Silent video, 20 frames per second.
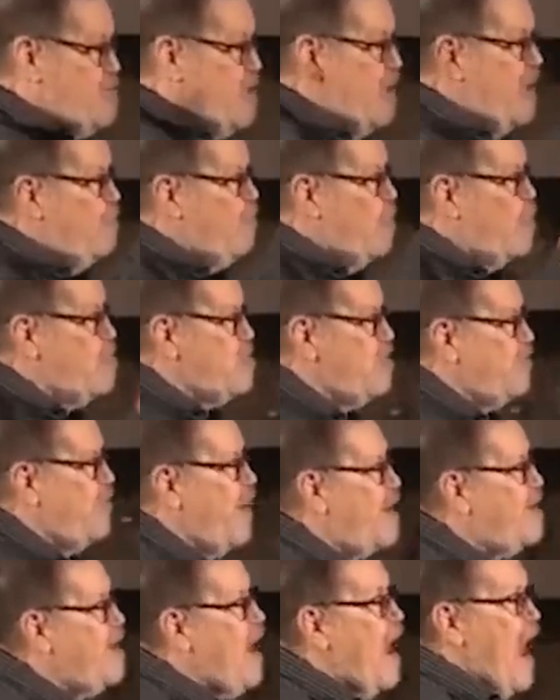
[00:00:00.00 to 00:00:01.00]
Christ and Him
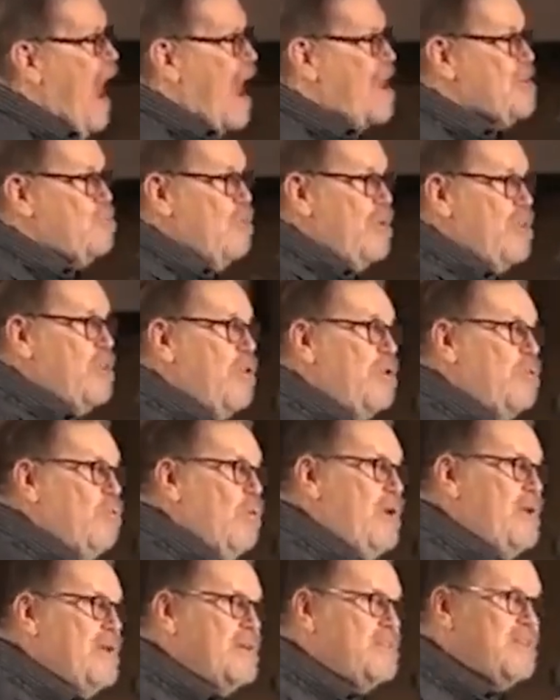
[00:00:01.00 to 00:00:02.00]
crucified. I was with you
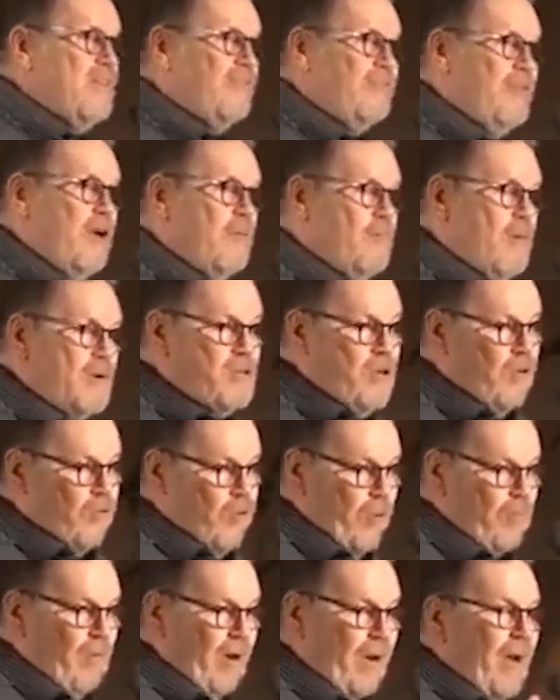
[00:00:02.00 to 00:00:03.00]
in weakness and fear and much
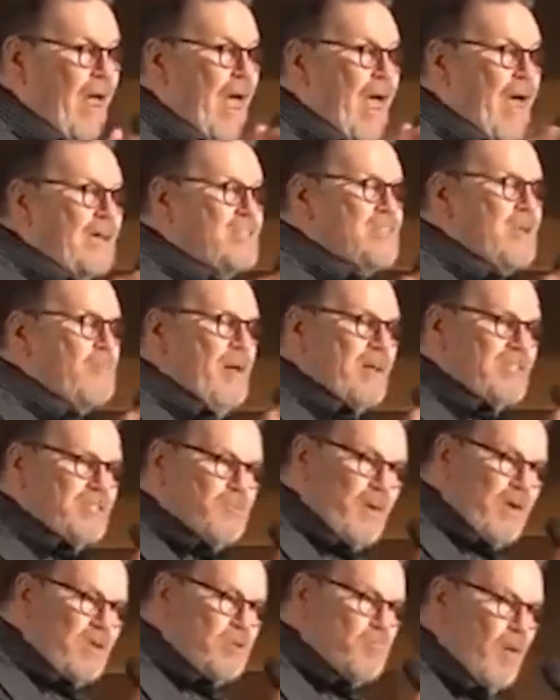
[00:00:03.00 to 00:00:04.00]
in trembling. He said,
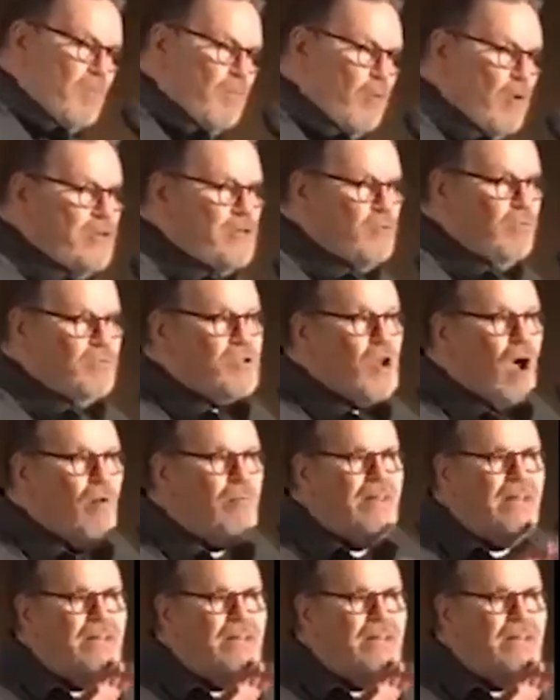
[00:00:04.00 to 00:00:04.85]
My speech, my preaching was